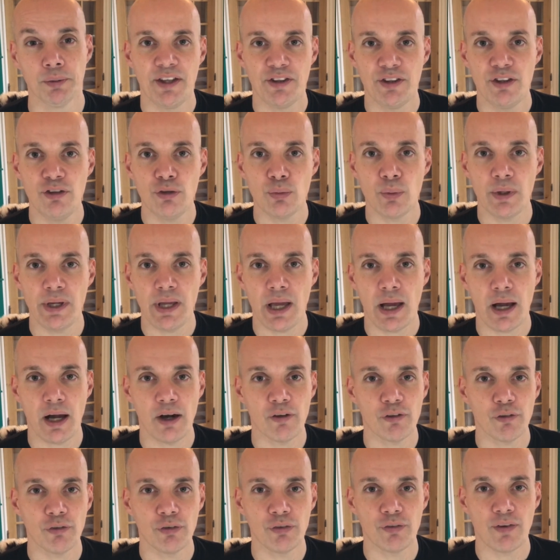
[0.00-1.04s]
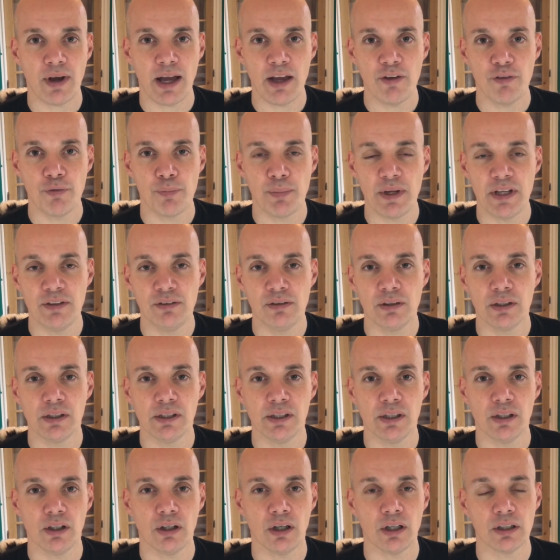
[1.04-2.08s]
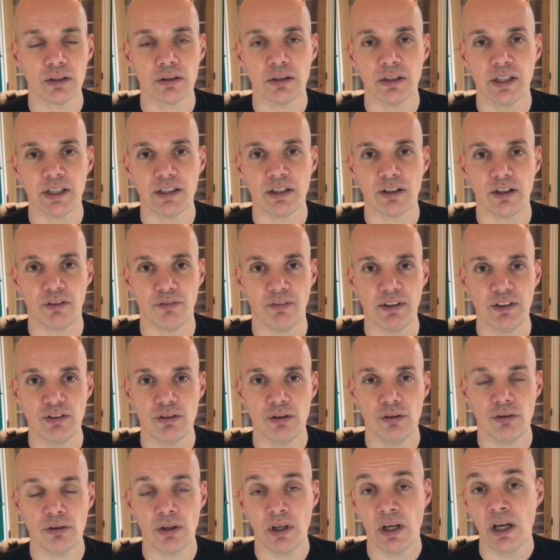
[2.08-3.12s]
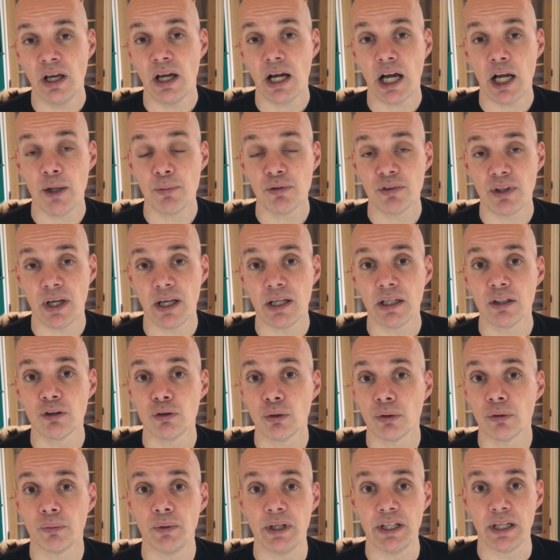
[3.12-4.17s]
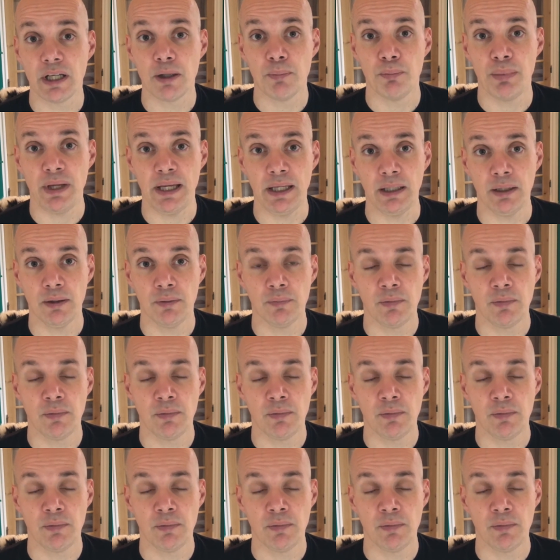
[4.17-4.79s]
In this way, out of 5 basically unconnected adventures, I'm starting to create a campaign.